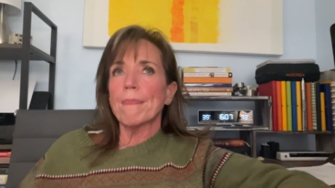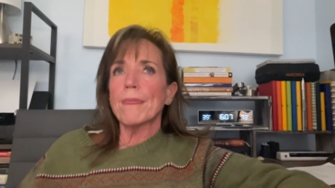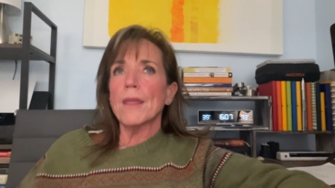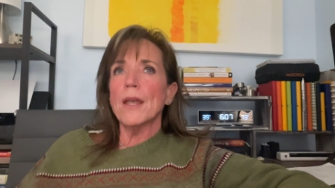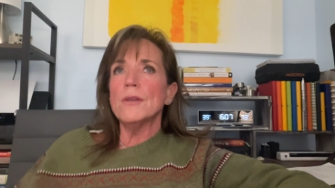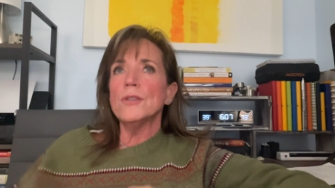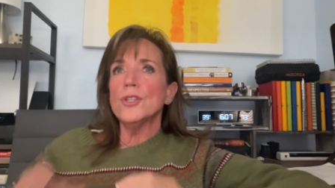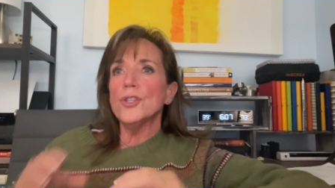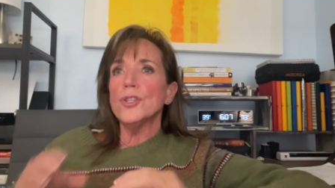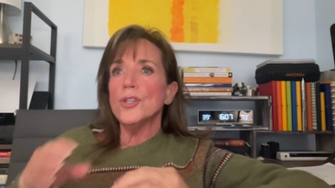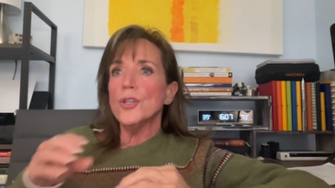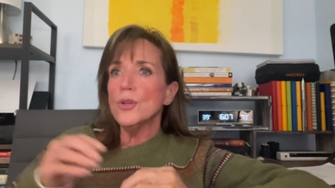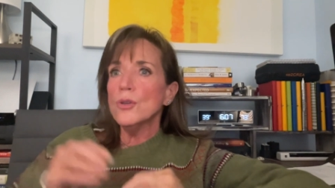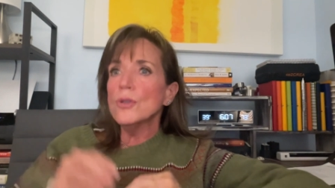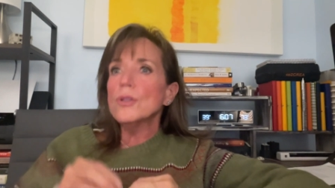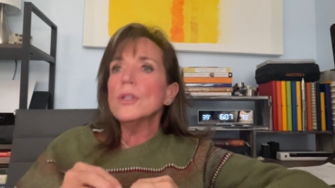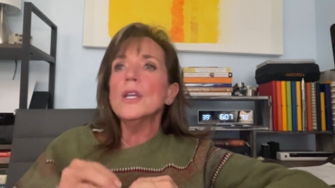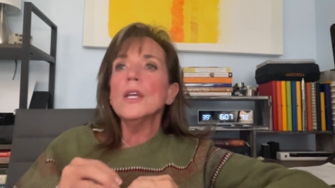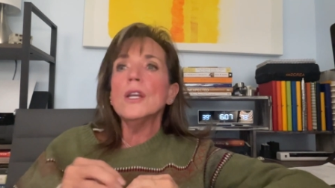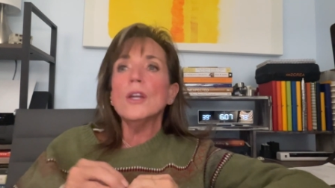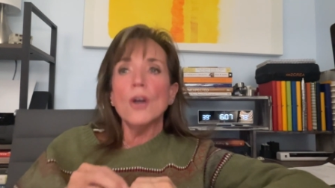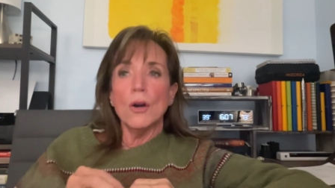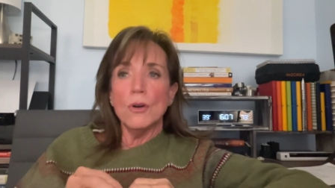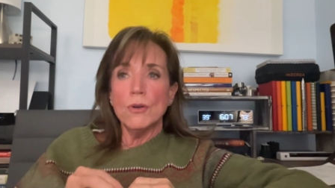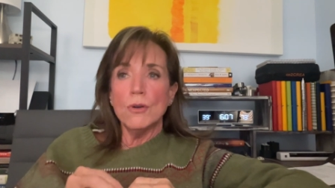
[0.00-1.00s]

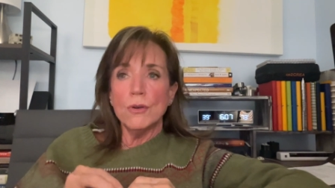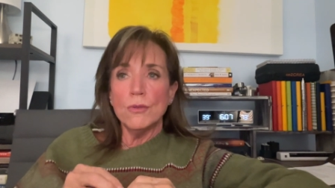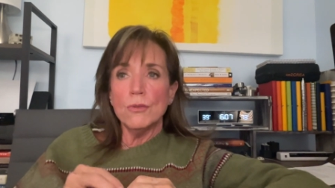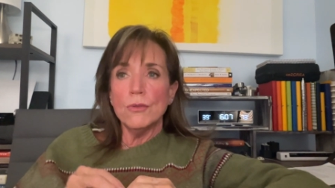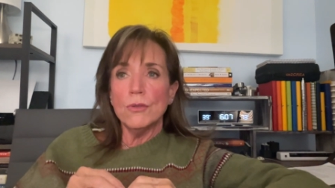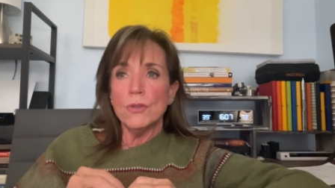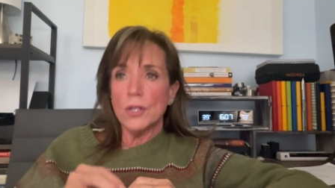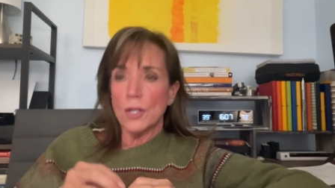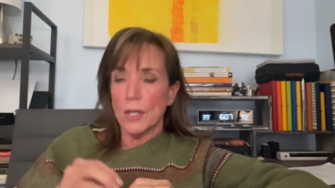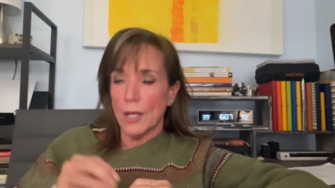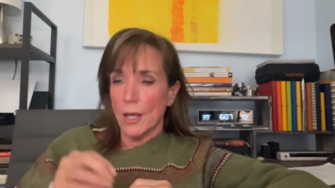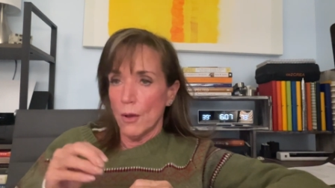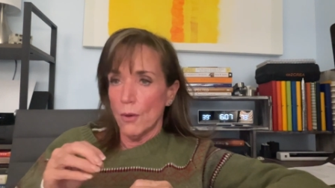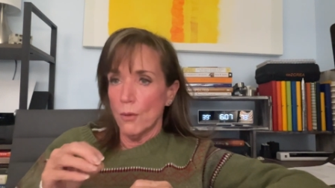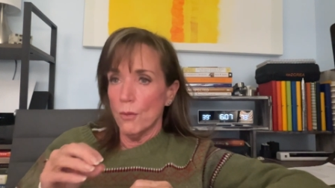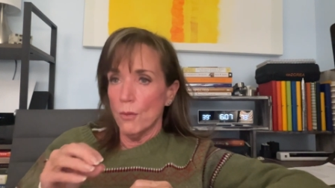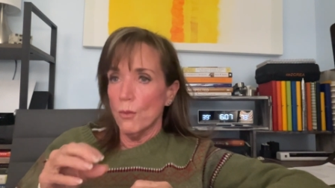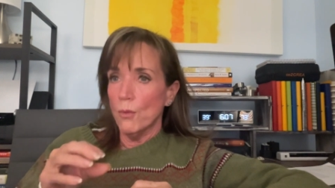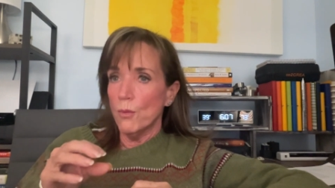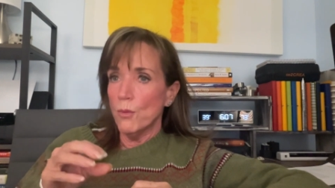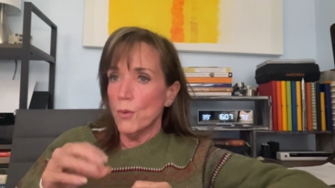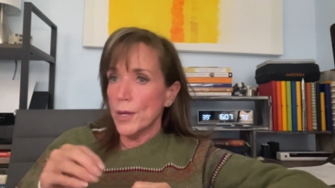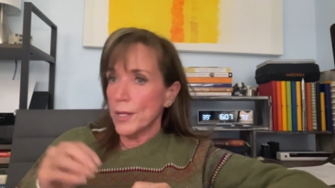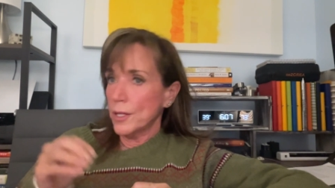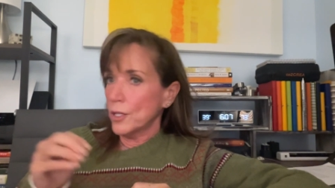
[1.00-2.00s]
using cones
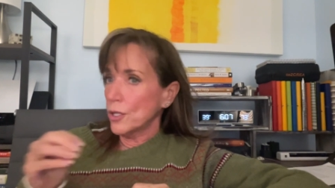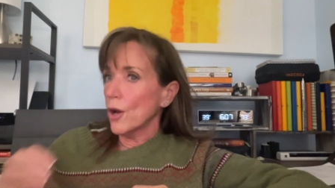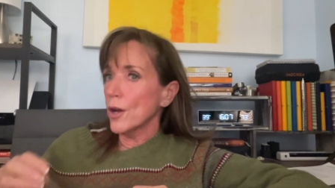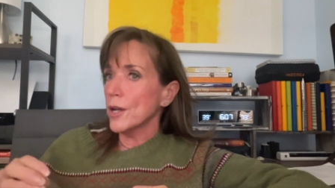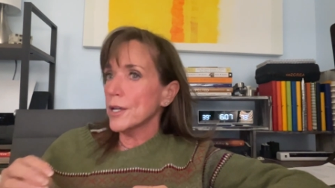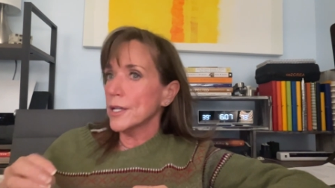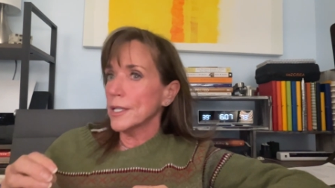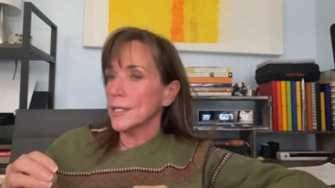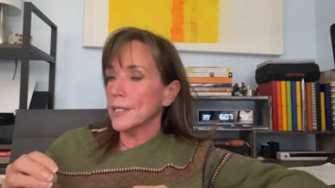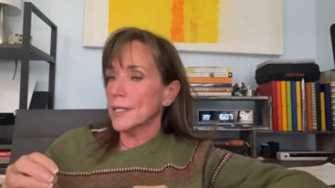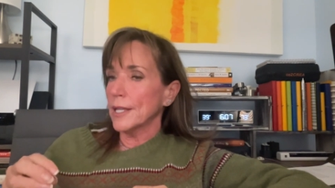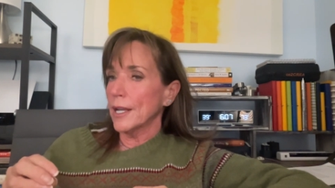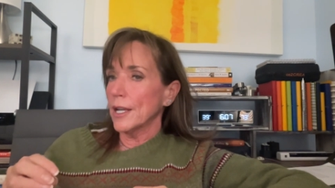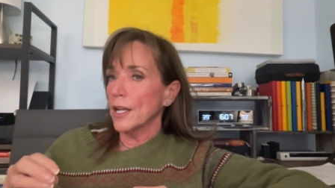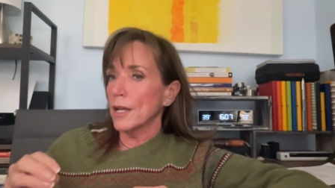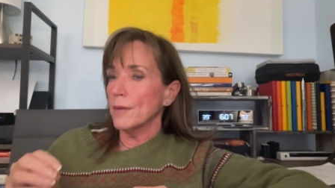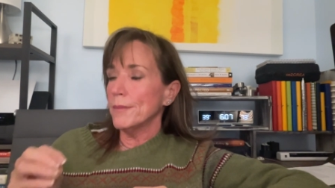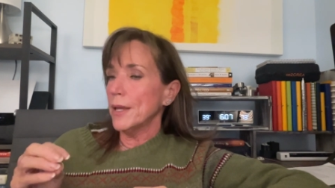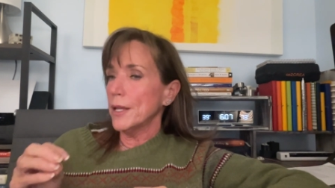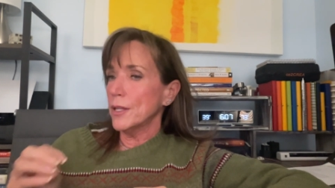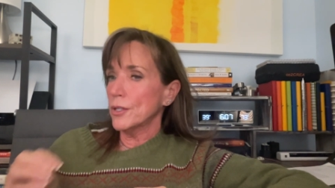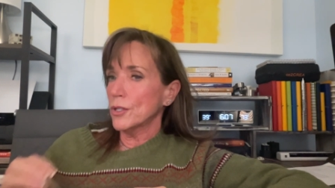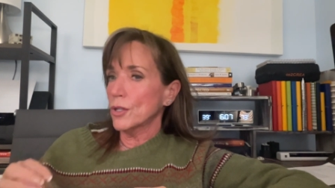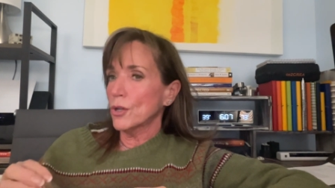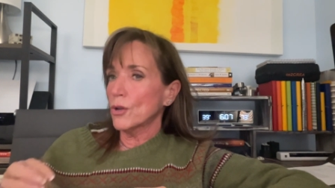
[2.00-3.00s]
with targets in them
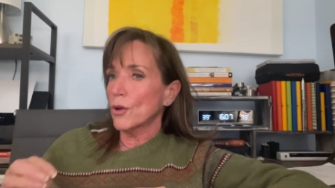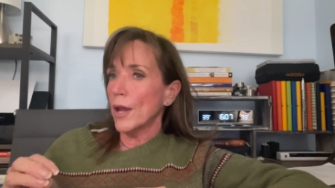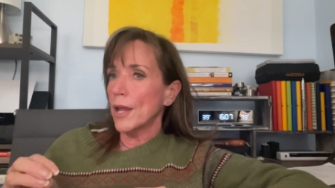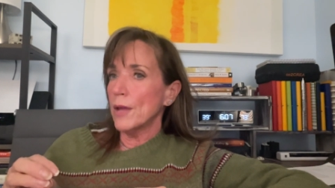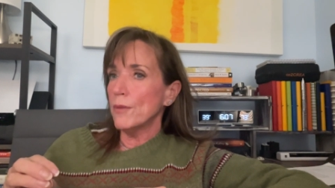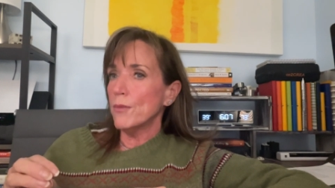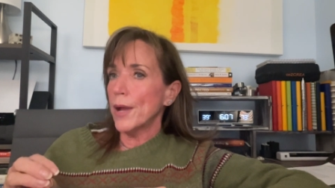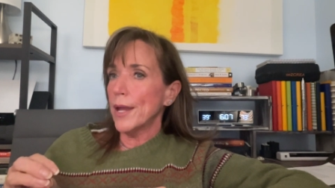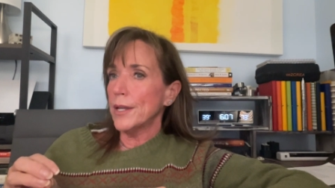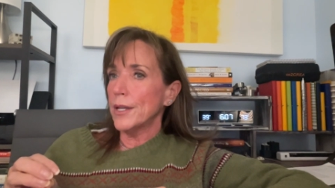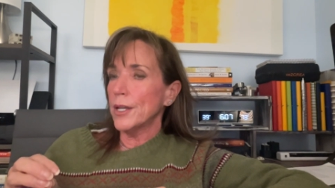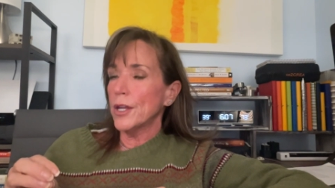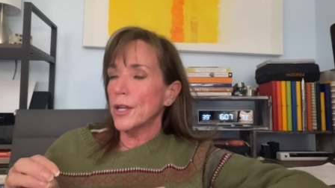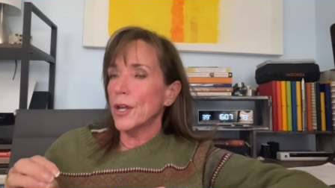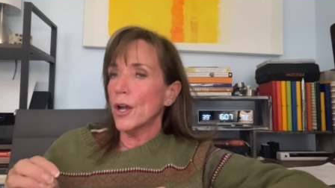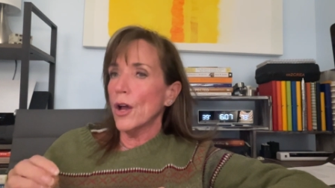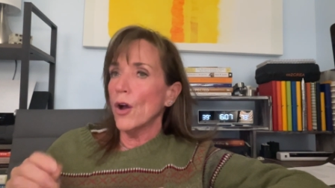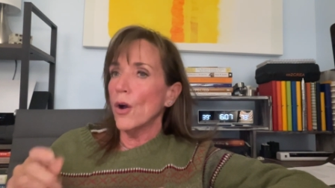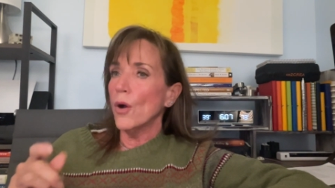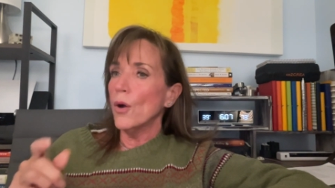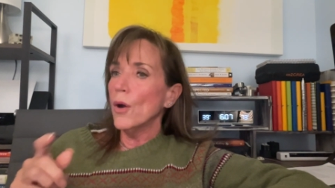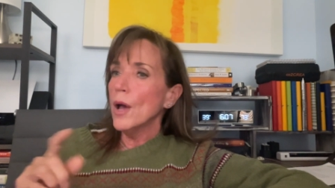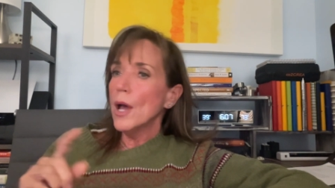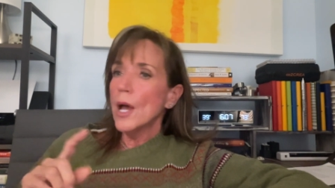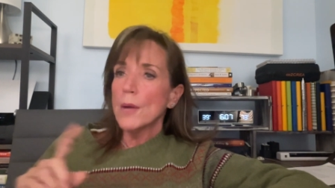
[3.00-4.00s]
is a great way to
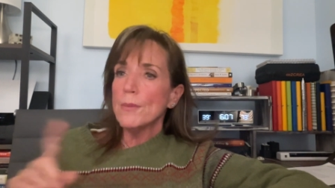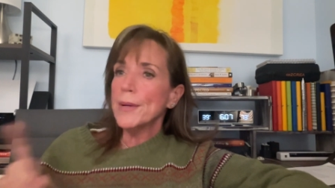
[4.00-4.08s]
go.